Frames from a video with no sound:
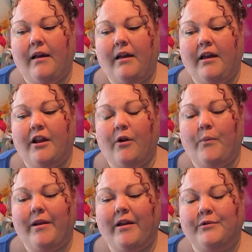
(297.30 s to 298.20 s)
you know,
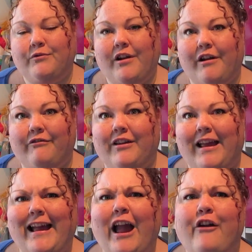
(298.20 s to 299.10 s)
when I was recovering,
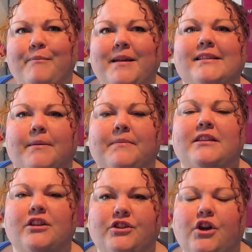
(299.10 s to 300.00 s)
it gave me
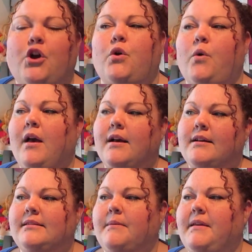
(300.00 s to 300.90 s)
something to do,
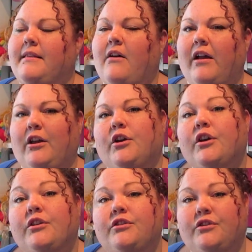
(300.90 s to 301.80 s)
something that I
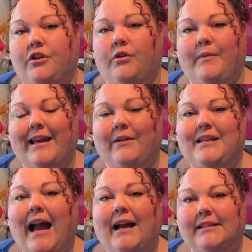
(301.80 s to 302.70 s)
could do without
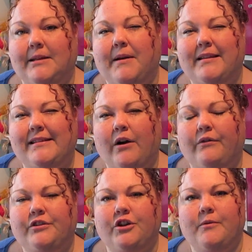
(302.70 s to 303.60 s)
taxing
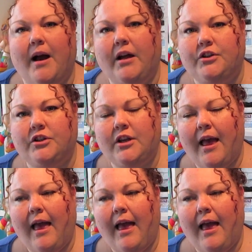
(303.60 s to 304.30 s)
myself too much.